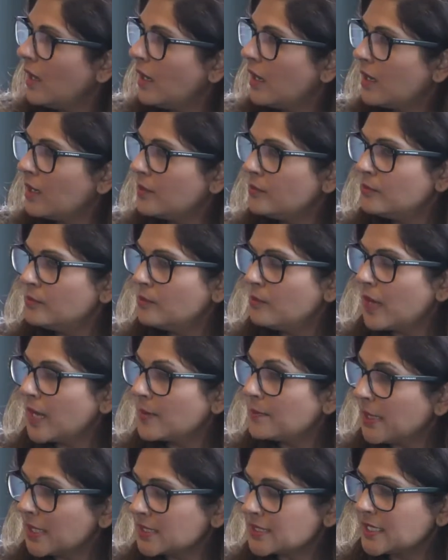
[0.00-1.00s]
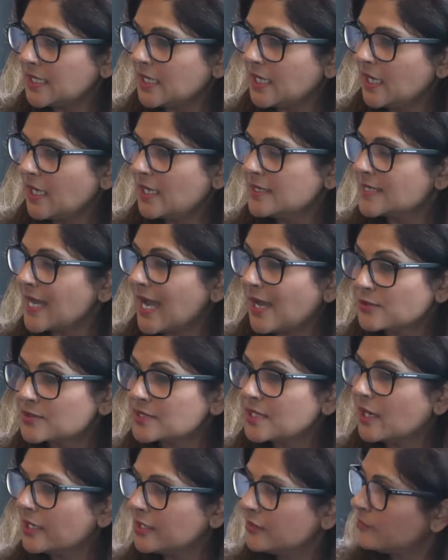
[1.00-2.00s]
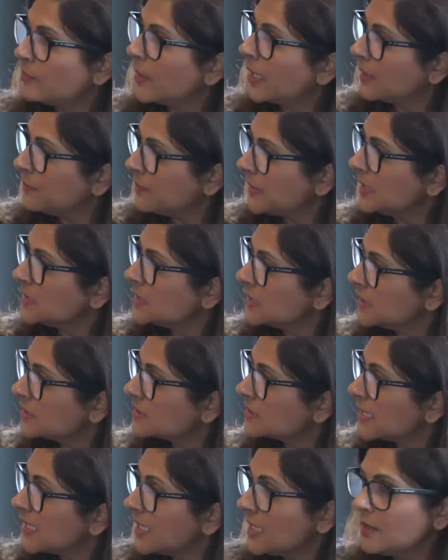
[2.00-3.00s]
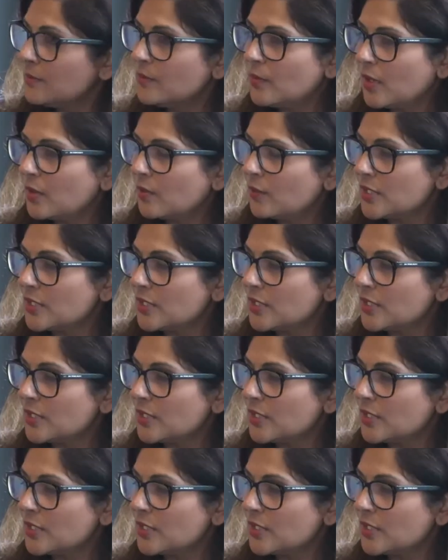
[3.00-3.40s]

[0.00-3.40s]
My buddy is outside of my immediate team,